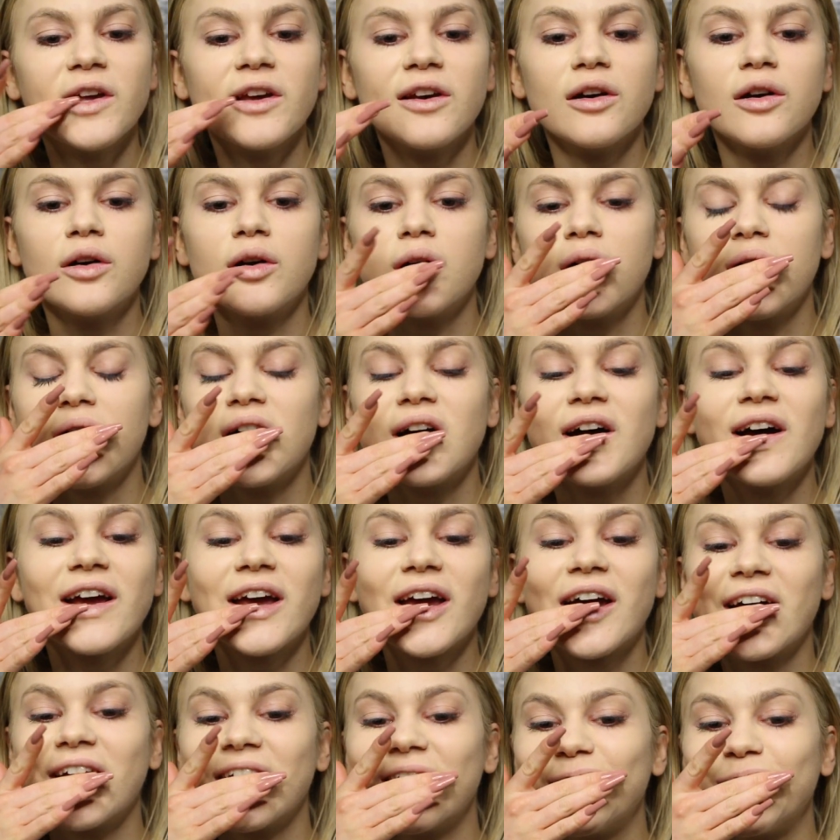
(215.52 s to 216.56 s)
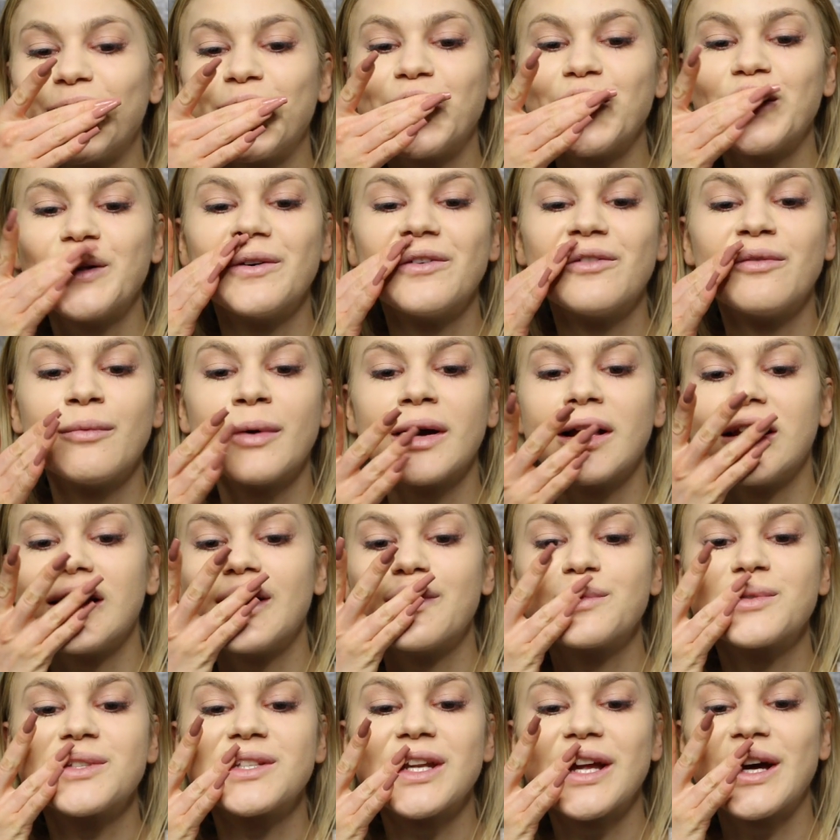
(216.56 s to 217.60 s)
Ew. I got it all over my
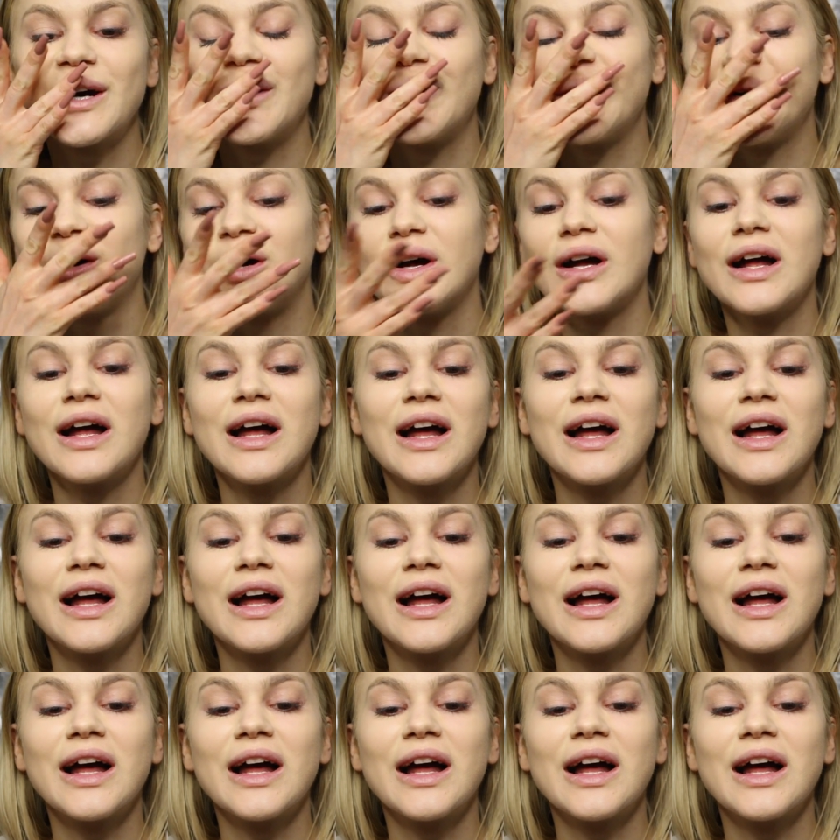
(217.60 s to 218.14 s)
lips now.